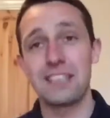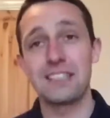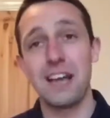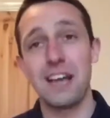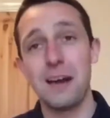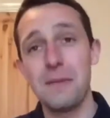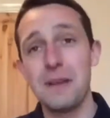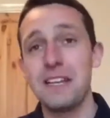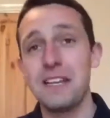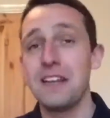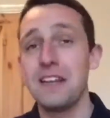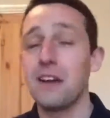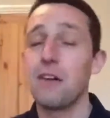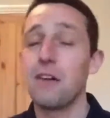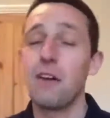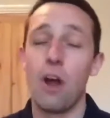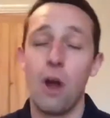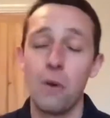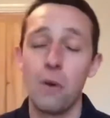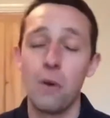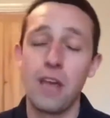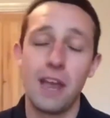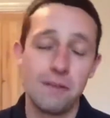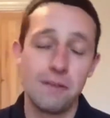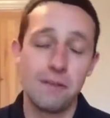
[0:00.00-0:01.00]
I mean,
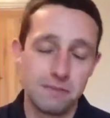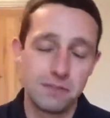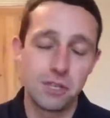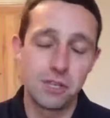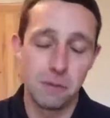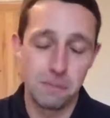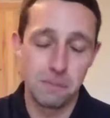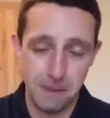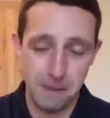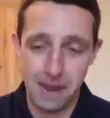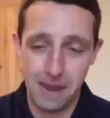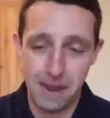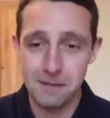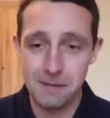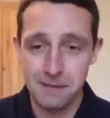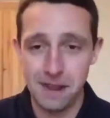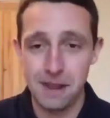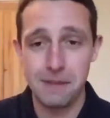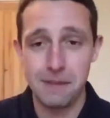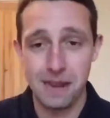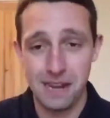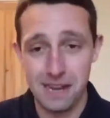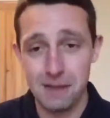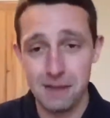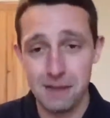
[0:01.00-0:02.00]
okay, so
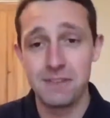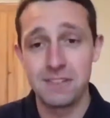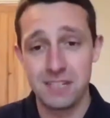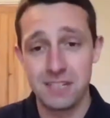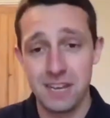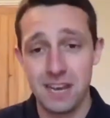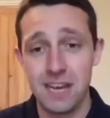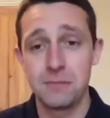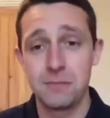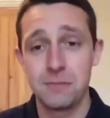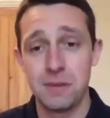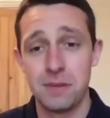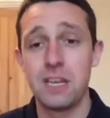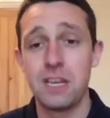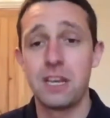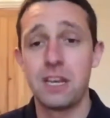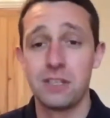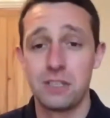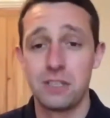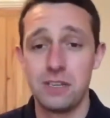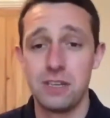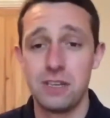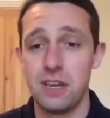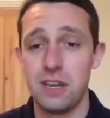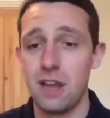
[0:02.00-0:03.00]
paid paid advertisement. You
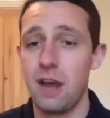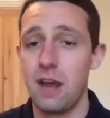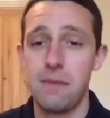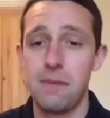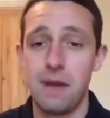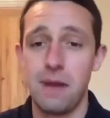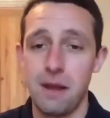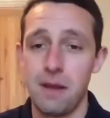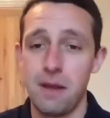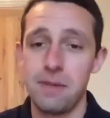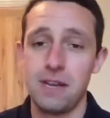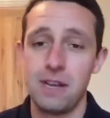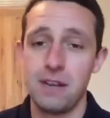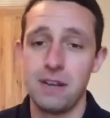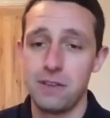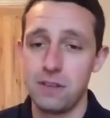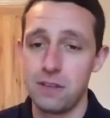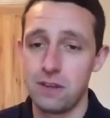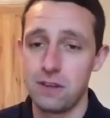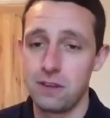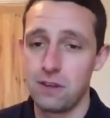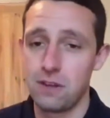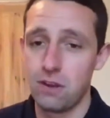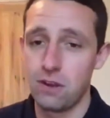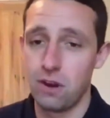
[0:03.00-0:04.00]
can. I, mean, if
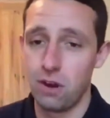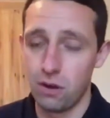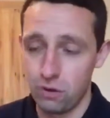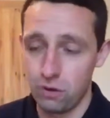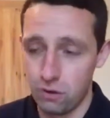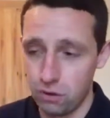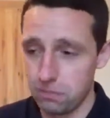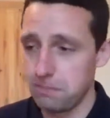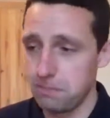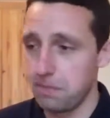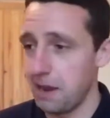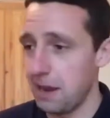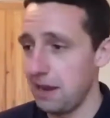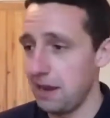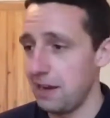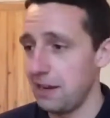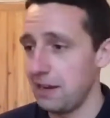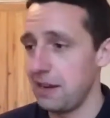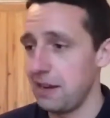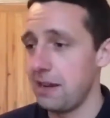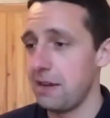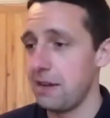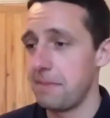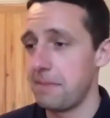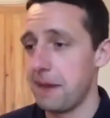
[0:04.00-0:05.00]
you got a good
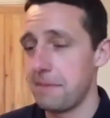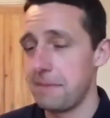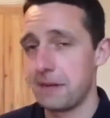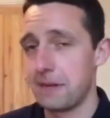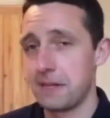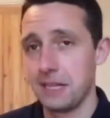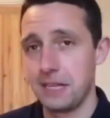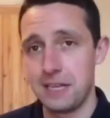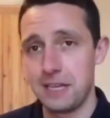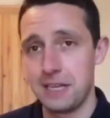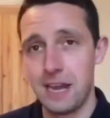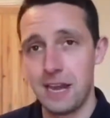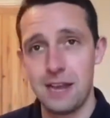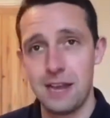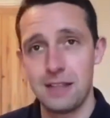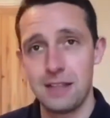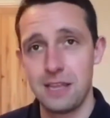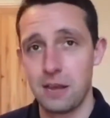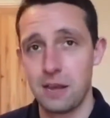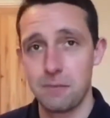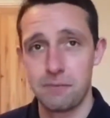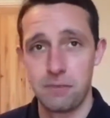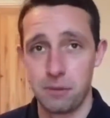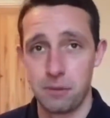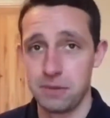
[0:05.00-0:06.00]
paid pay per click guide, they
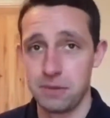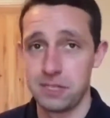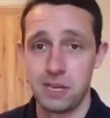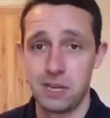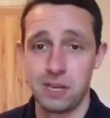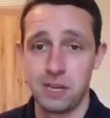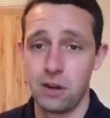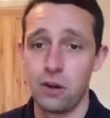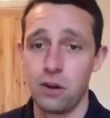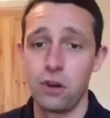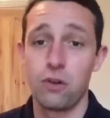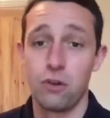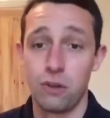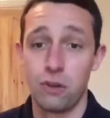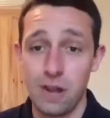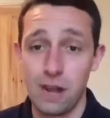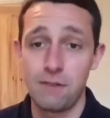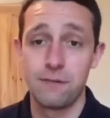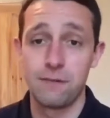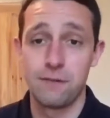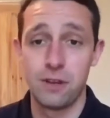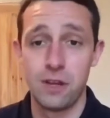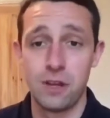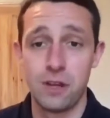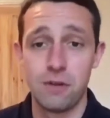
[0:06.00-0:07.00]
could probably turn on a good
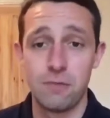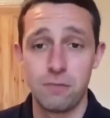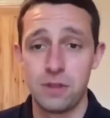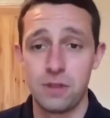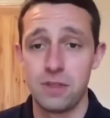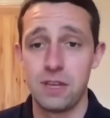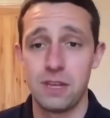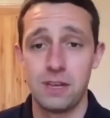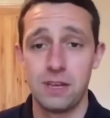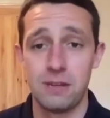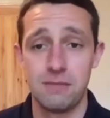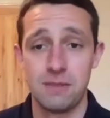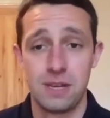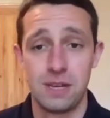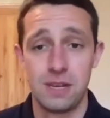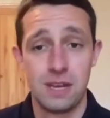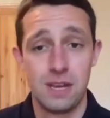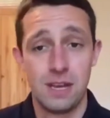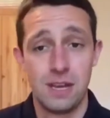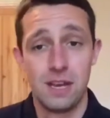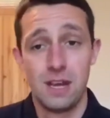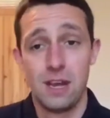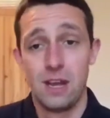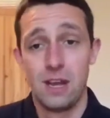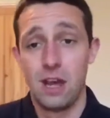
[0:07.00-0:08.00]
advert within
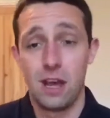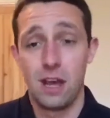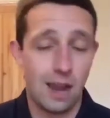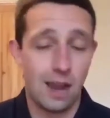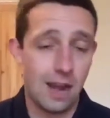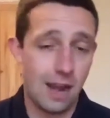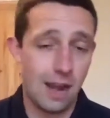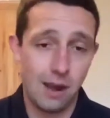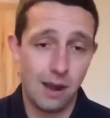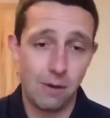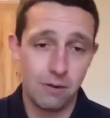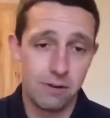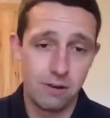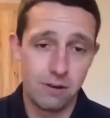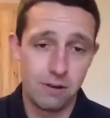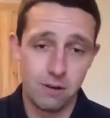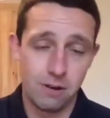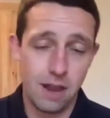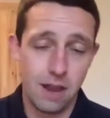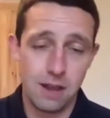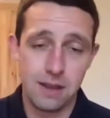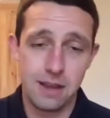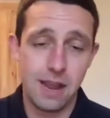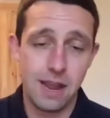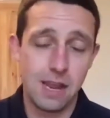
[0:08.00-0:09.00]
an hour,
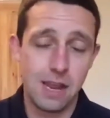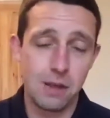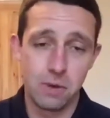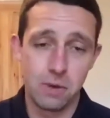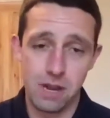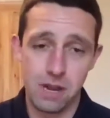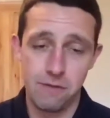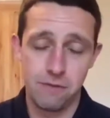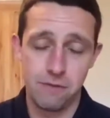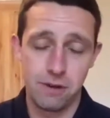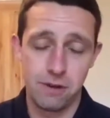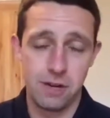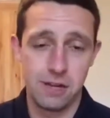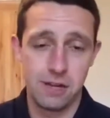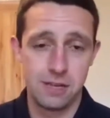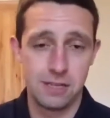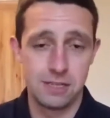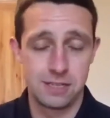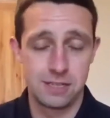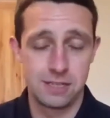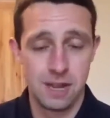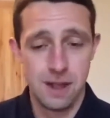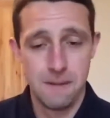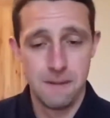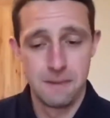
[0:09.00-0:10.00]
a day, whatever it
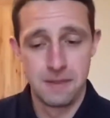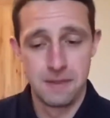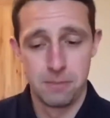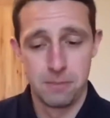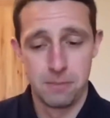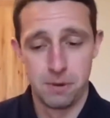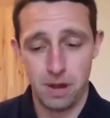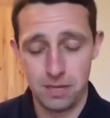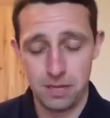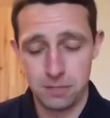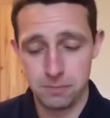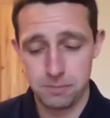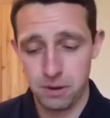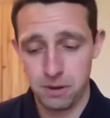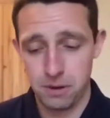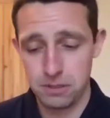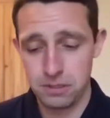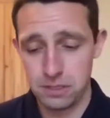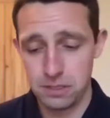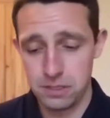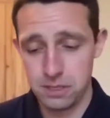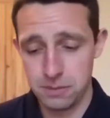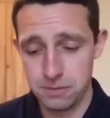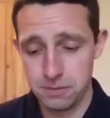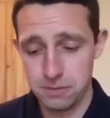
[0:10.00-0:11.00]
is. But I suppose
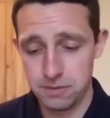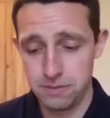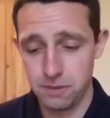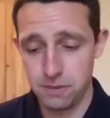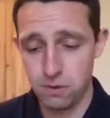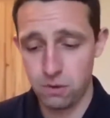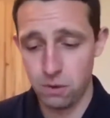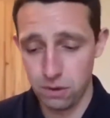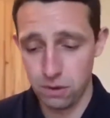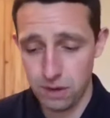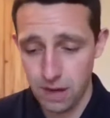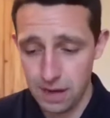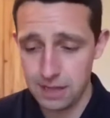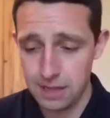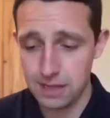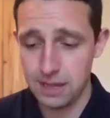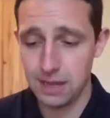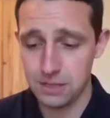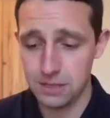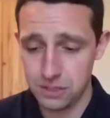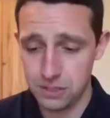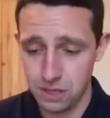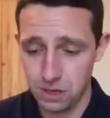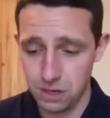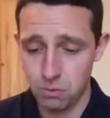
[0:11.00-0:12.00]
in terms of organic
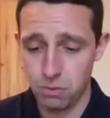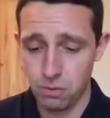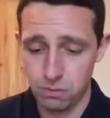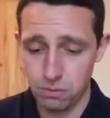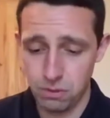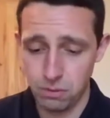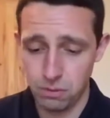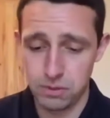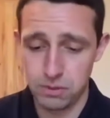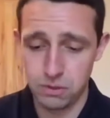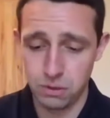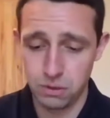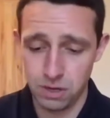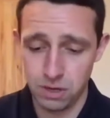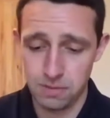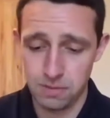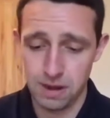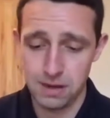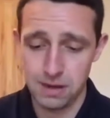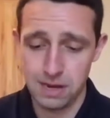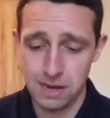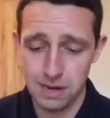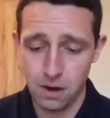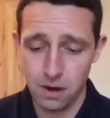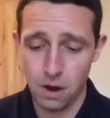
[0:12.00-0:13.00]
SEO that we're talking
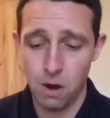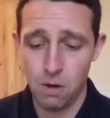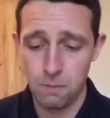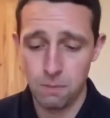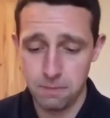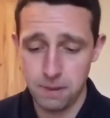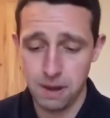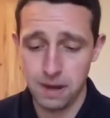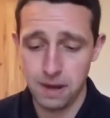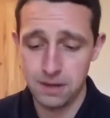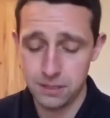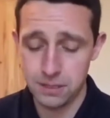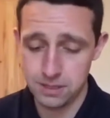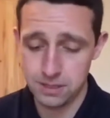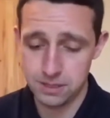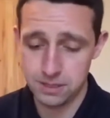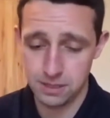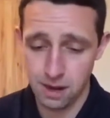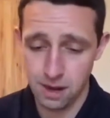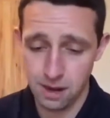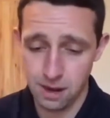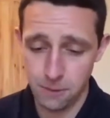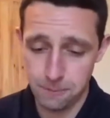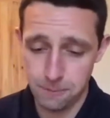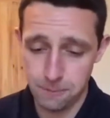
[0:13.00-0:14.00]
about here, on page
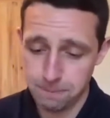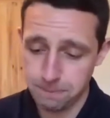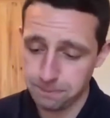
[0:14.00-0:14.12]
SEO